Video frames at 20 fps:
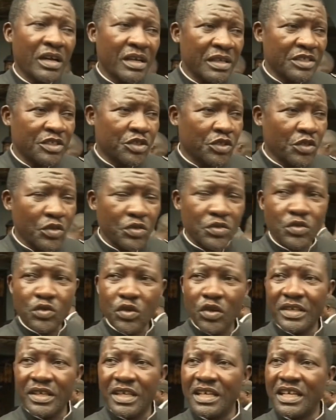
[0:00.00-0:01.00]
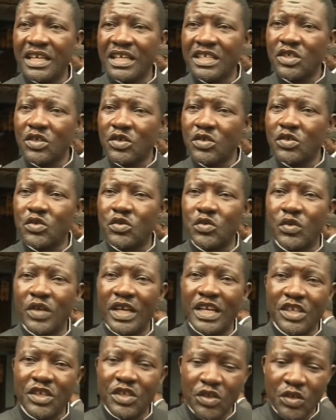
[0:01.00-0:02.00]
Dio's running elections to
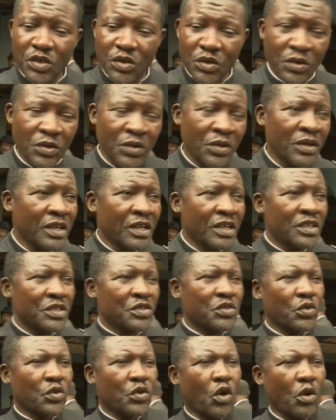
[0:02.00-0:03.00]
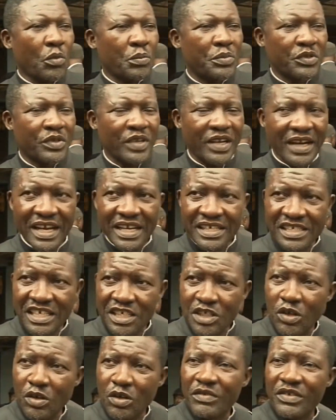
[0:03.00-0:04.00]
a new, to
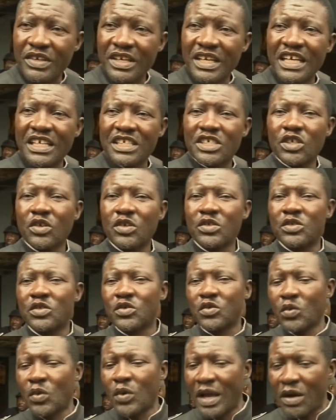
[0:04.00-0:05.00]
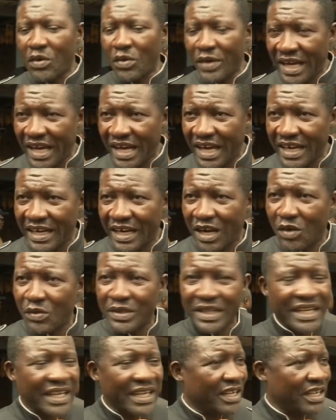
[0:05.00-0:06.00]
computerization of elections to where we are now
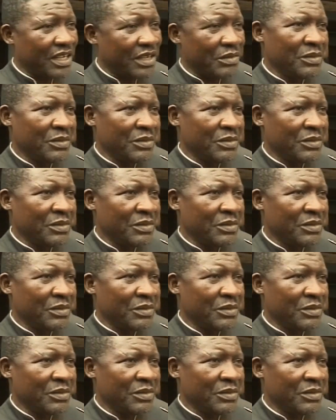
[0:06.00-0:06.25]
with Elecam.